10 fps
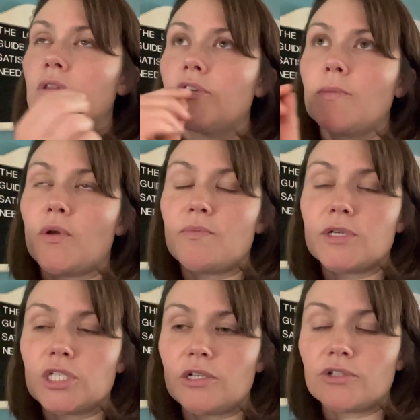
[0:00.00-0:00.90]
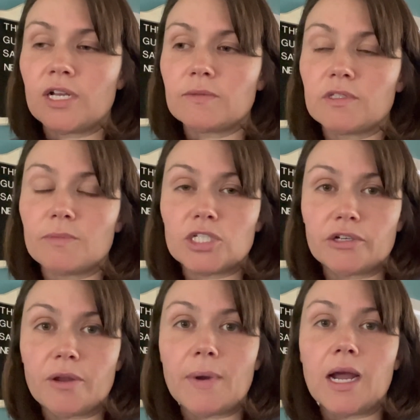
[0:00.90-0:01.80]
They're both missionaries. Her husband's a
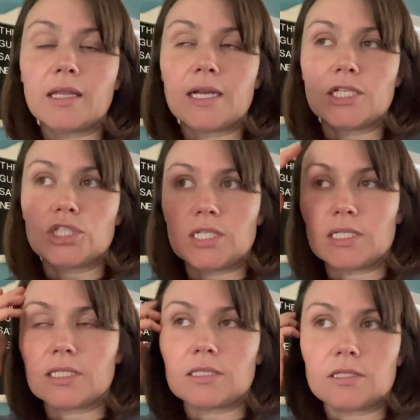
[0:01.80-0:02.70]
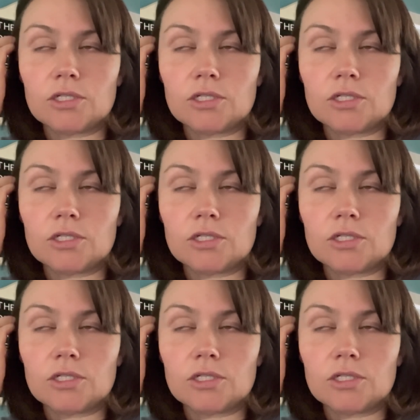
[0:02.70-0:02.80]
missionary pilot, and she's,